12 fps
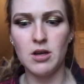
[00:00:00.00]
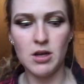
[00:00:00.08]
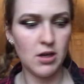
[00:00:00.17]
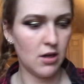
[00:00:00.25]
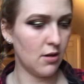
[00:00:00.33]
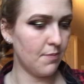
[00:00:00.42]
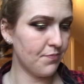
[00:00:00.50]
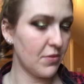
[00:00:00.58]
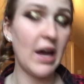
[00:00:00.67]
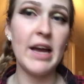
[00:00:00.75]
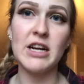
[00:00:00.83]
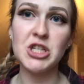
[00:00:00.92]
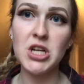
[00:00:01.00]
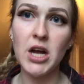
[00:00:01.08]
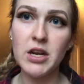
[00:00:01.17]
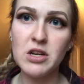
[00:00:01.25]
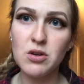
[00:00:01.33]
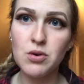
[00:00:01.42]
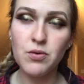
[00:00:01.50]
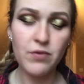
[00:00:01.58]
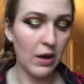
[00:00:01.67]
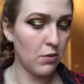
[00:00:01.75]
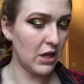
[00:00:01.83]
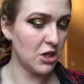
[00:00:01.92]
I actually got a new
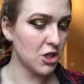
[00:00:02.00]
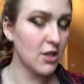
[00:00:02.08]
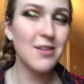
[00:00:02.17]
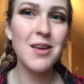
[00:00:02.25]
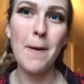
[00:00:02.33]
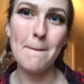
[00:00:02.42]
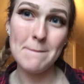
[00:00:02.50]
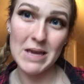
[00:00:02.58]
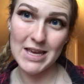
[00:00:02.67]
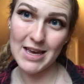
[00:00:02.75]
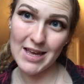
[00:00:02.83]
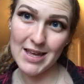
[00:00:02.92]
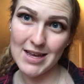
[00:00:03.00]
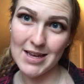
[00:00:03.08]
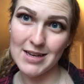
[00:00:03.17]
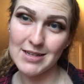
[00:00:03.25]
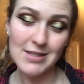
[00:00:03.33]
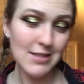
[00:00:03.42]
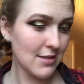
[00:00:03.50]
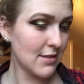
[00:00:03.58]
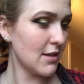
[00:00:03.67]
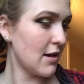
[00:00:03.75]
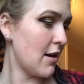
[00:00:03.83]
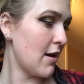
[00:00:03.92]
foundation because